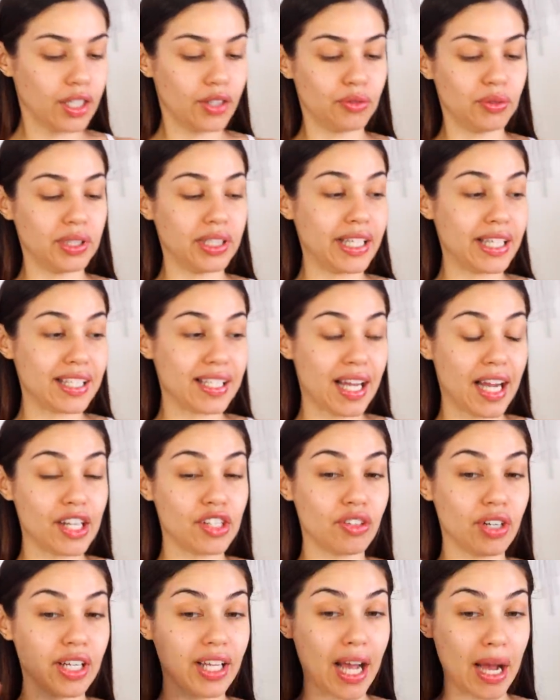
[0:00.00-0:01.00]
really is
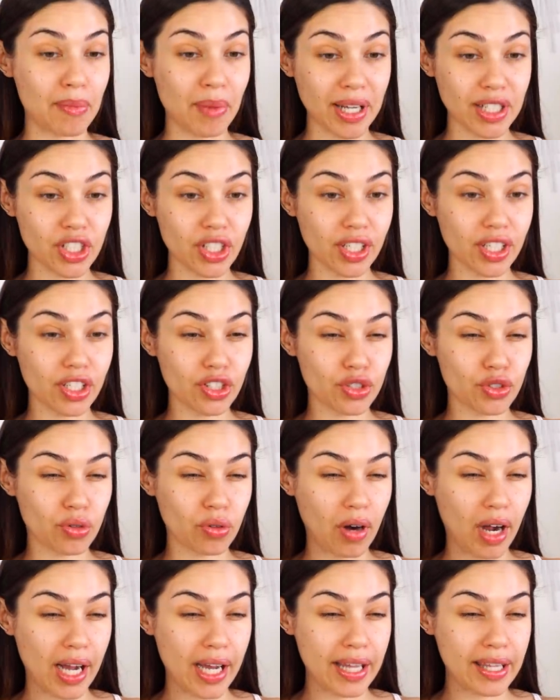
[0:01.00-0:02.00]
hydrating. I'm actually gonna
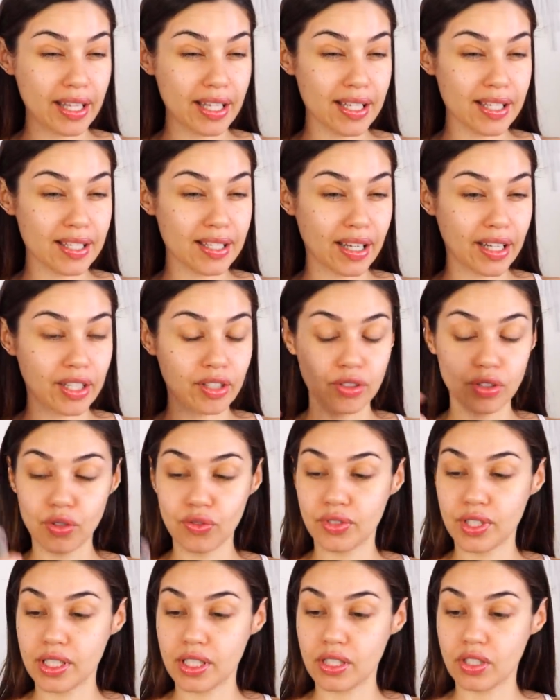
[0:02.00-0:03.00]
try this. I don't know
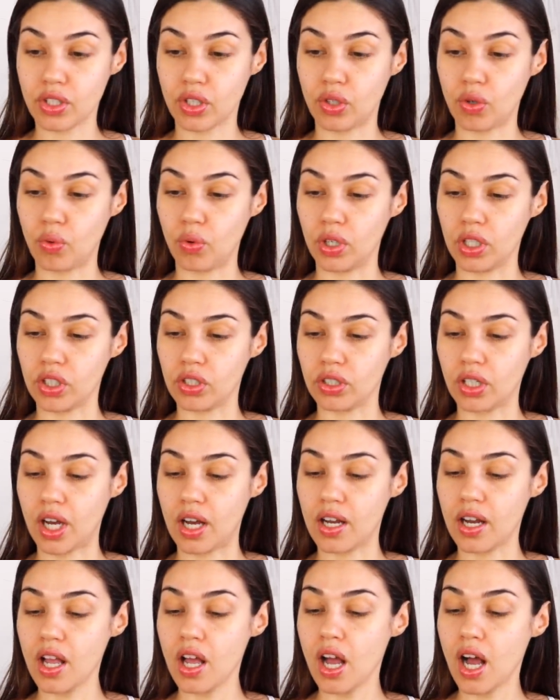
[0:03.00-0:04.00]
if this is gonna work or
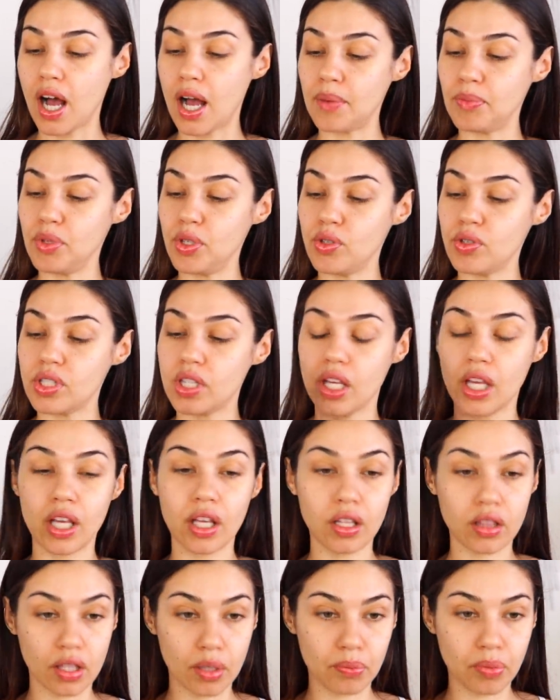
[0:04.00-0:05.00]
not. I'm
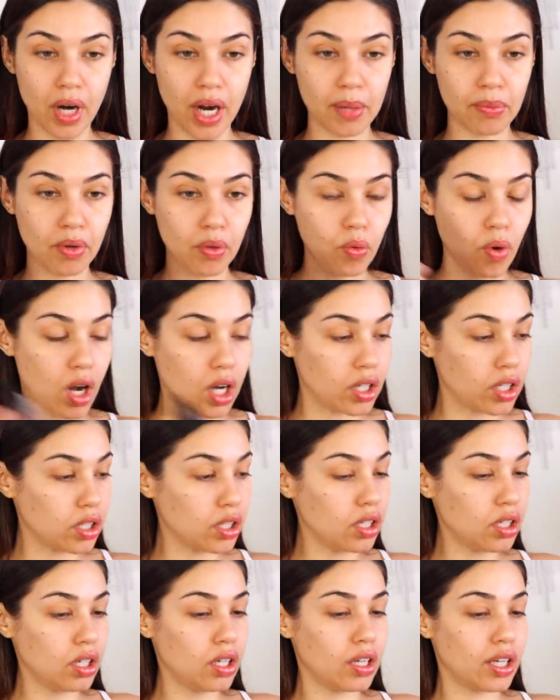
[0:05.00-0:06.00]
using the primer
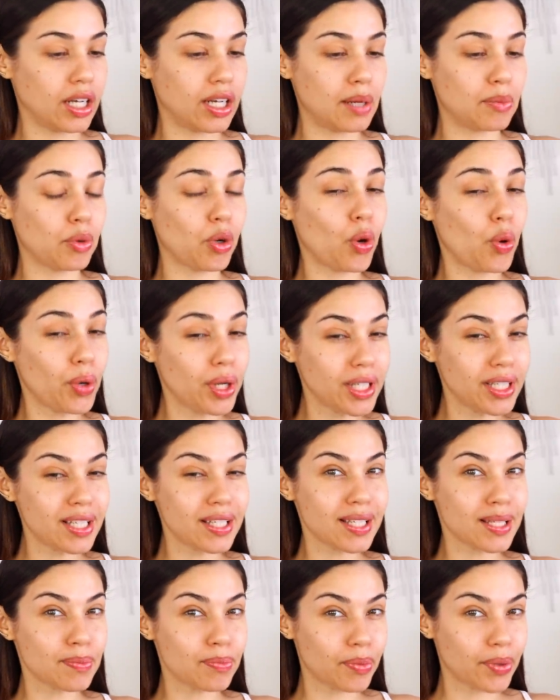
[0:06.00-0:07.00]
water, and I'm going
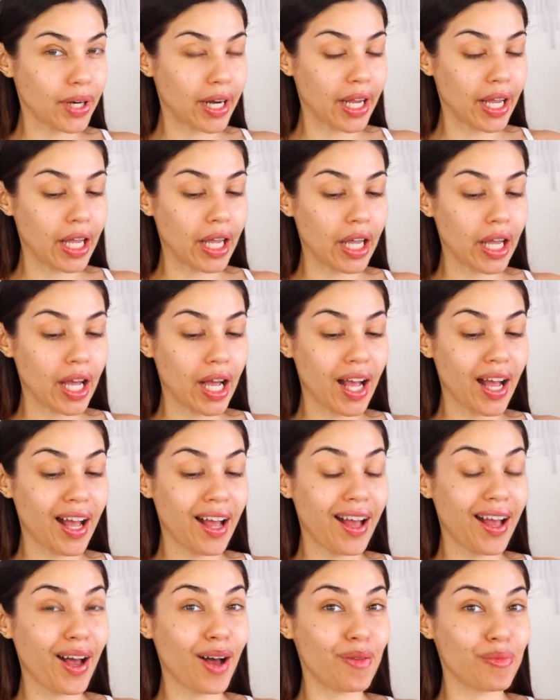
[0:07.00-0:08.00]
to spray
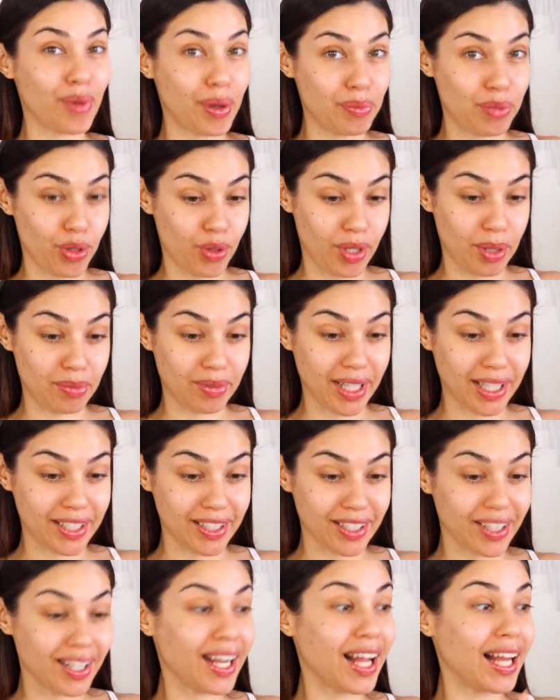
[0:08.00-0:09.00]
my Beauty
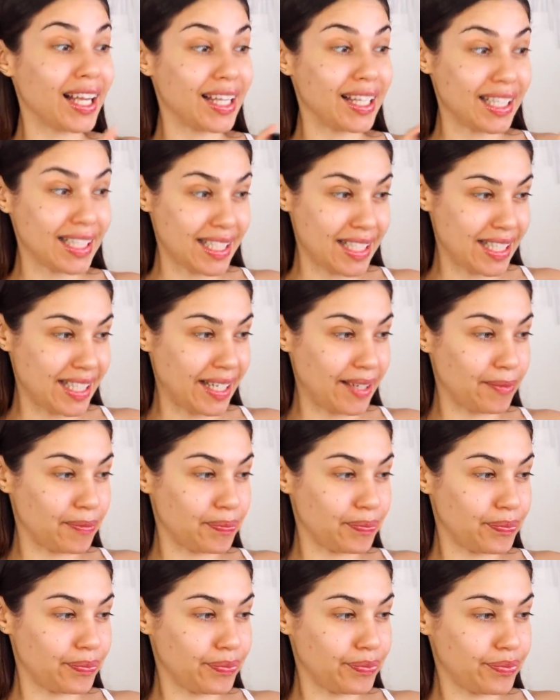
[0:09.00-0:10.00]
Blender. Let's see.
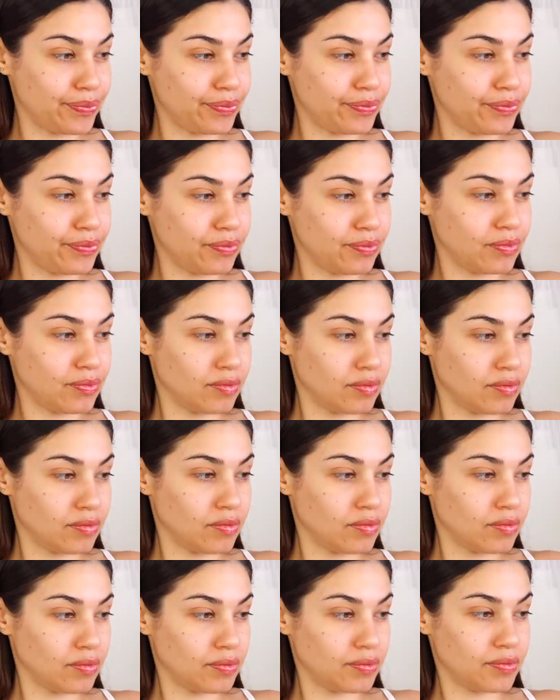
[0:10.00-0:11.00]

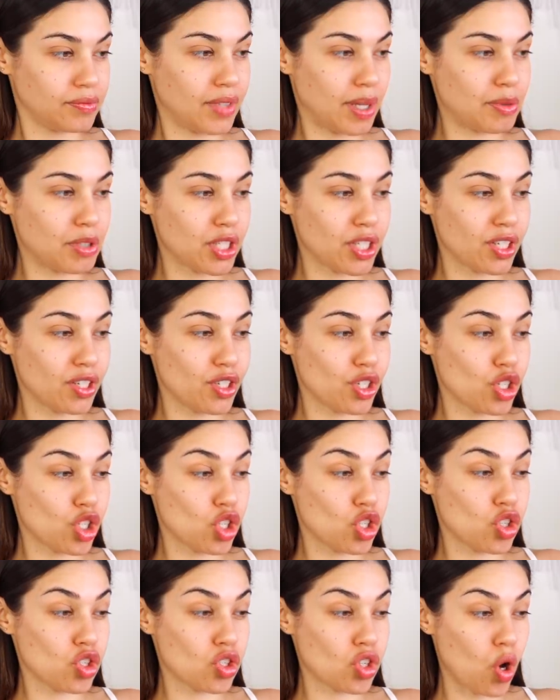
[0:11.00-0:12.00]
I'm just gonna
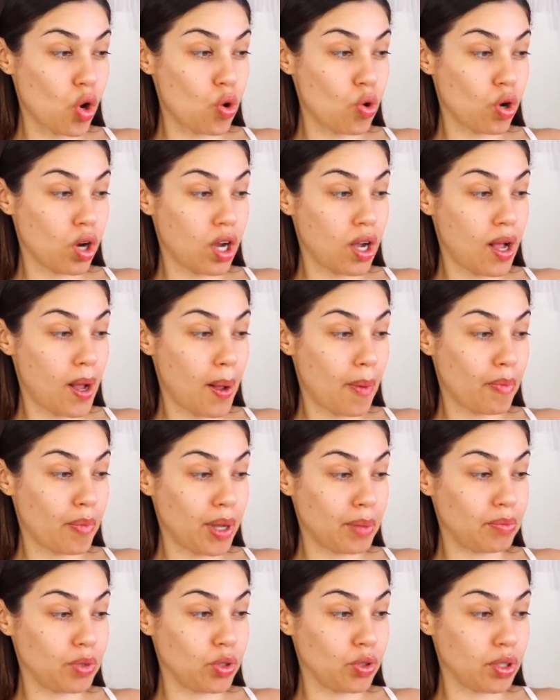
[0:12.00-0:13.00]
soak
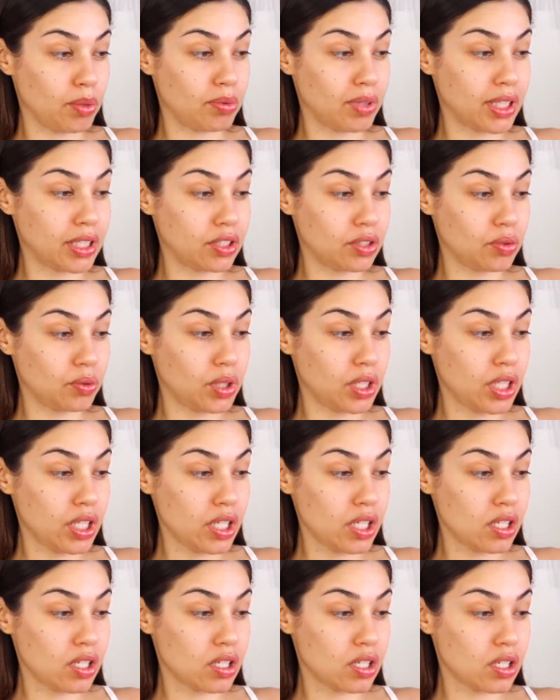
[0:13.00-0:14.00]
my Beauty Blender with
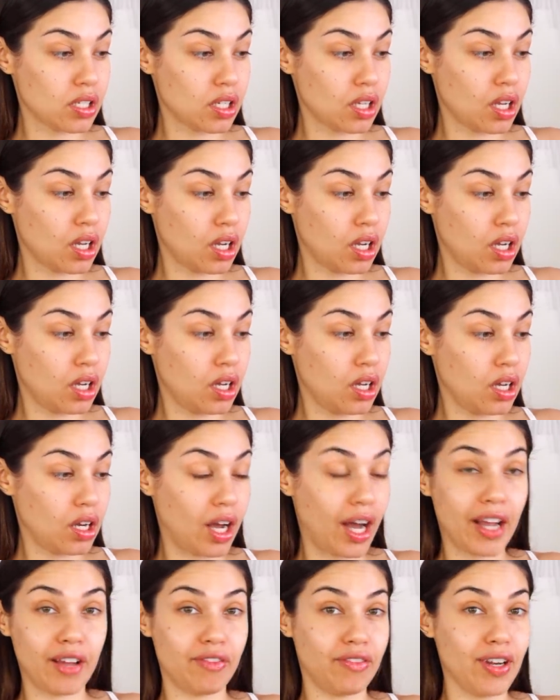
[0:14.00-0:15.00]
this.
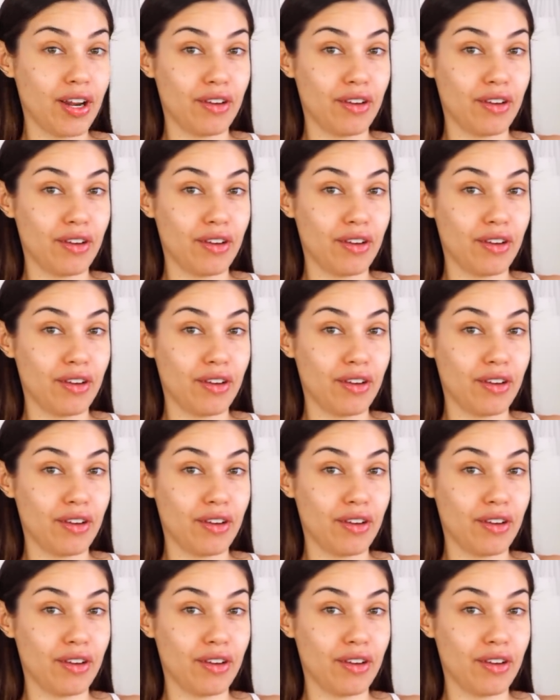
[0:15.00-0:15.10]
I've